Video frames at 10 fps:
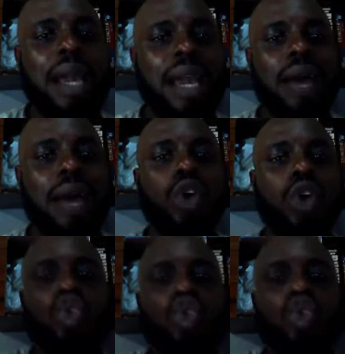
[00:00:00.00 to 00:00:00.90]
bank account
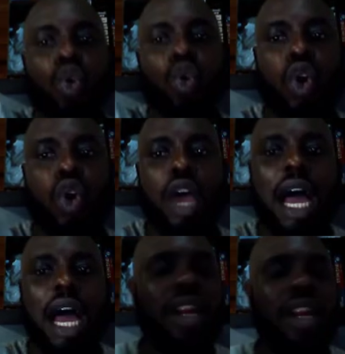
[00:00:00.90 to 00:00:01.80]
to
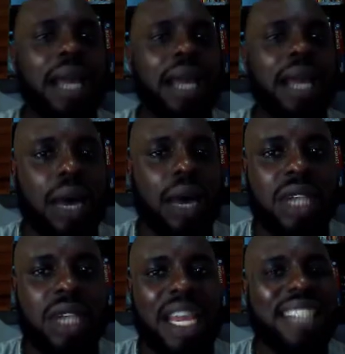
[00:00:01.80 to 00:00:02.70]
another bank
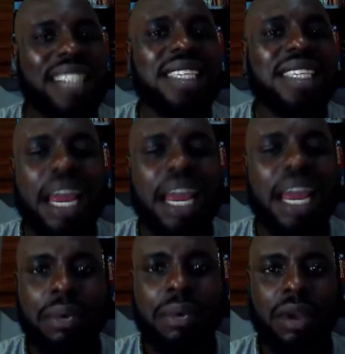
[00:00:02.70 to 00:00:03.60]
account, it takes
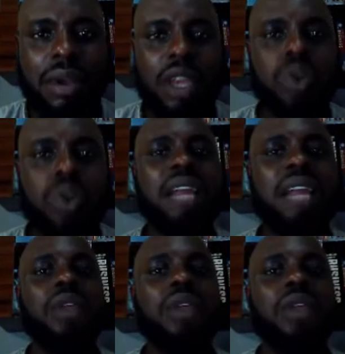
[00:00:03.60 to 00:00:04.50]
time. It could
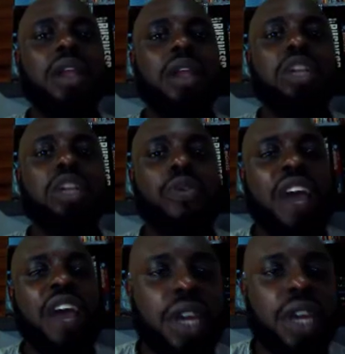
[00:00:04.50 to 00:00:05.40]
take 3 to
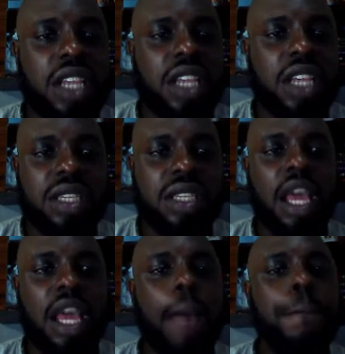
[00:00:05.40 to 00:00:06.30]
5 working days.
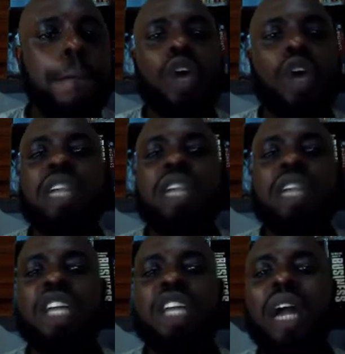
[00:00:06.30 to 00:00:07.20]
Bitcoin
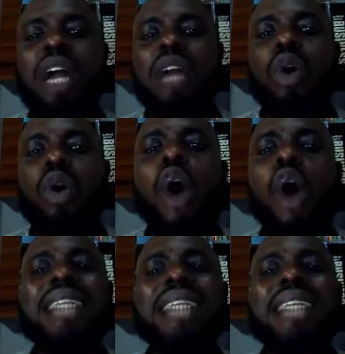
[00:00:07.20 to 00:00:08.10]
transaction can
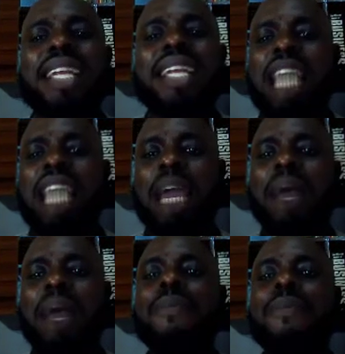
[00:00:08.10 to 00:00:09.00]
occur at any
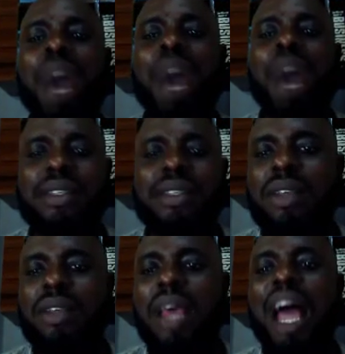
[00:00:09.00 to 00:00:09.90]
time and fast
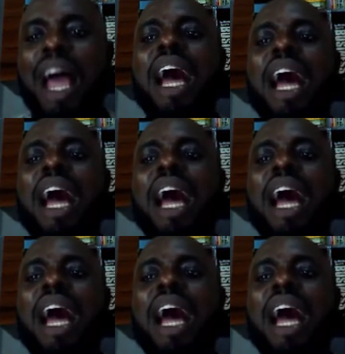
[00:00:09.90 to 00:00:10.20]
and